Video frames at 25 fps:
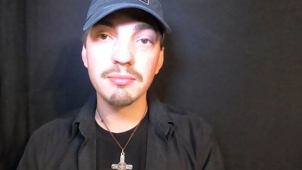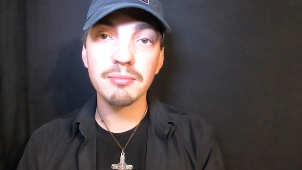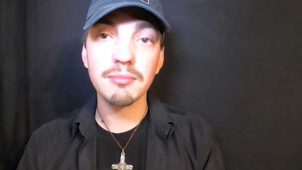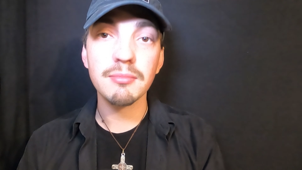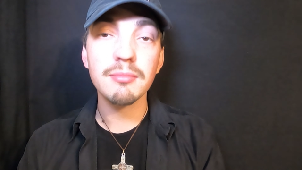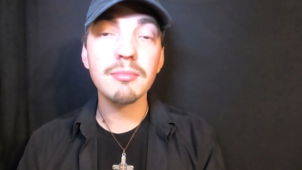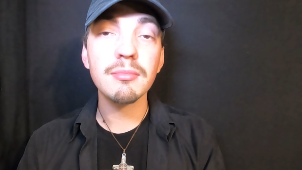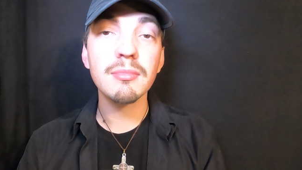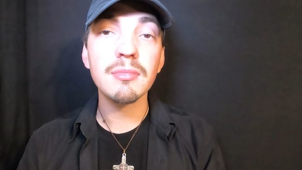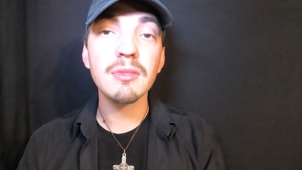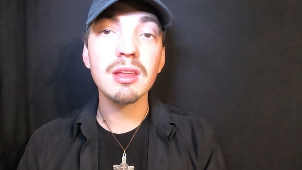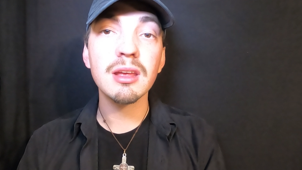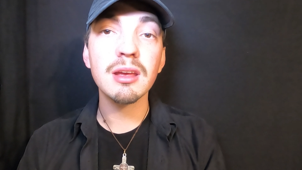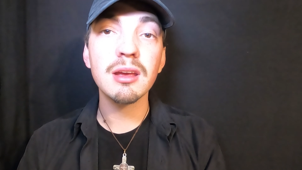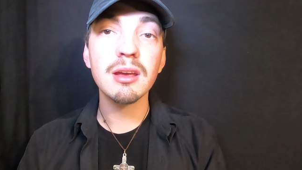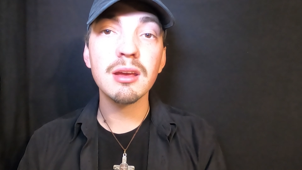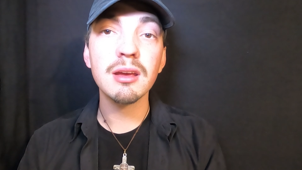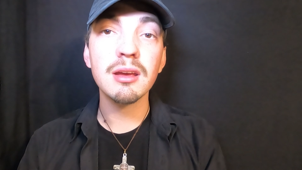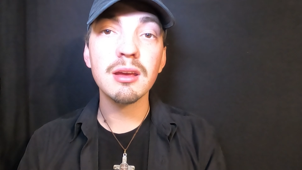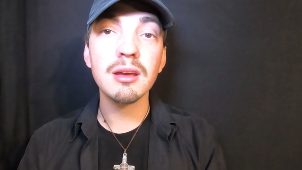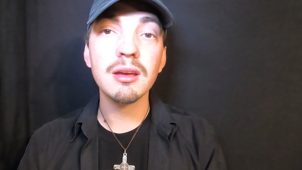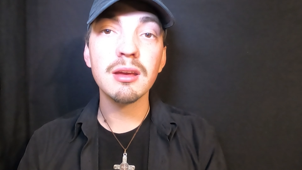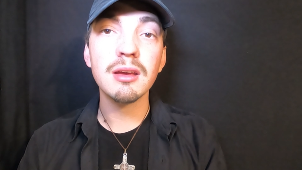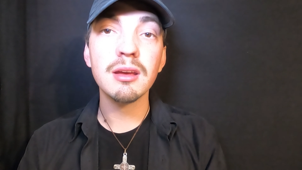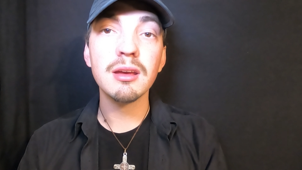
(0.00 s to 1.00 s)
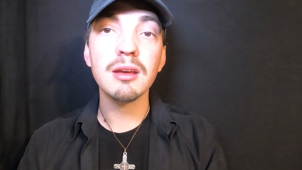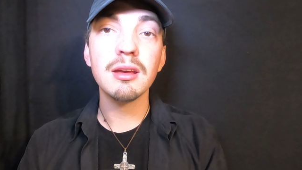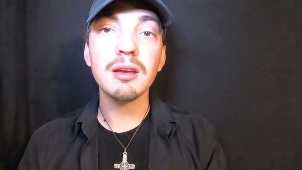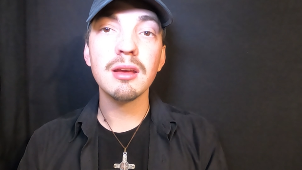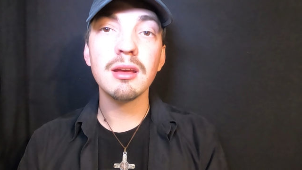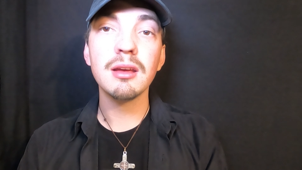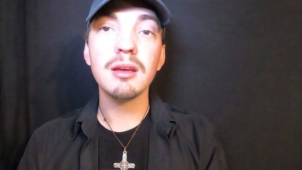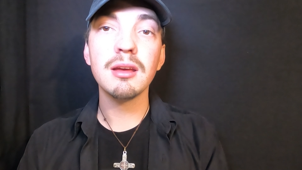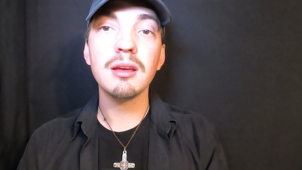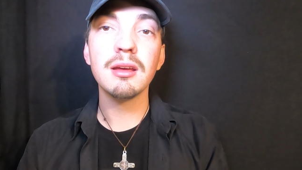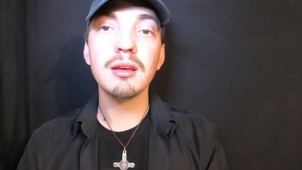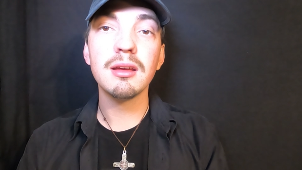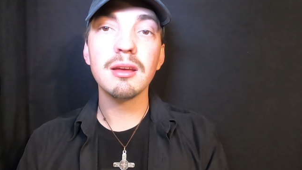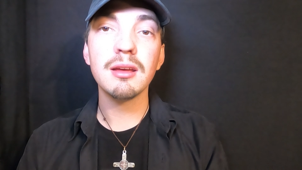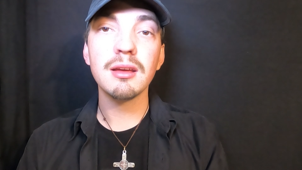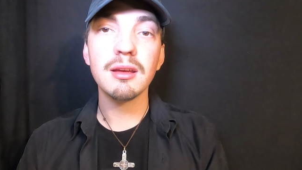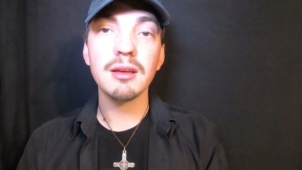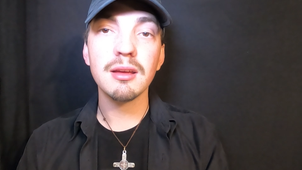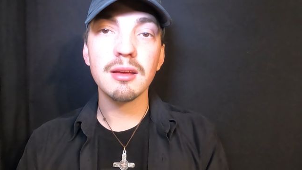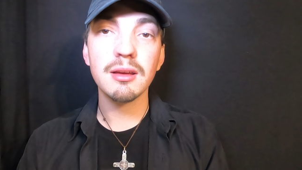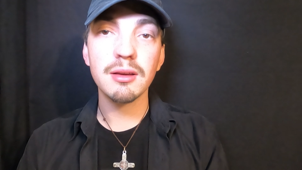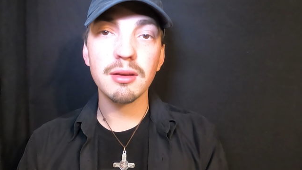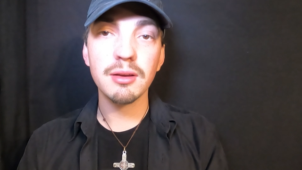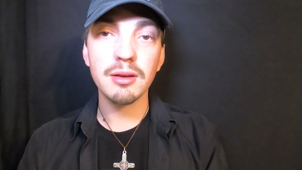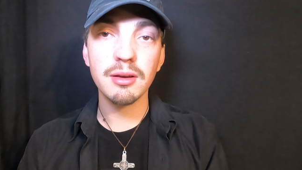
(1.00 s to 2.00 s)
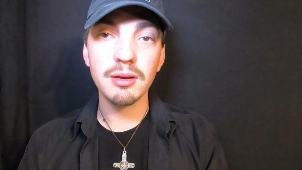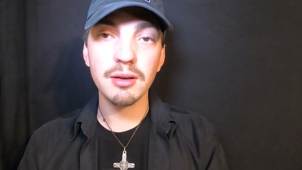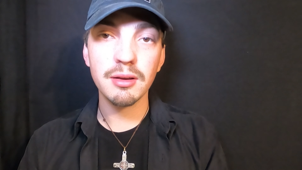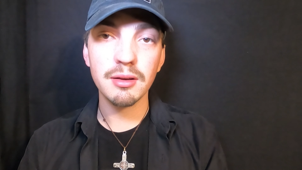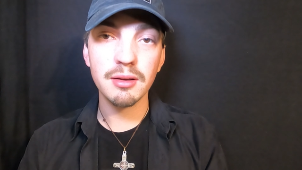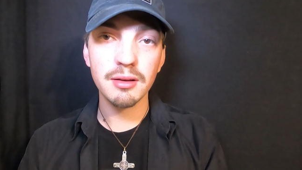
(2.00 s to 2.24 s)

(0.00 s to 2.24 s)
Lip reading: [no speech]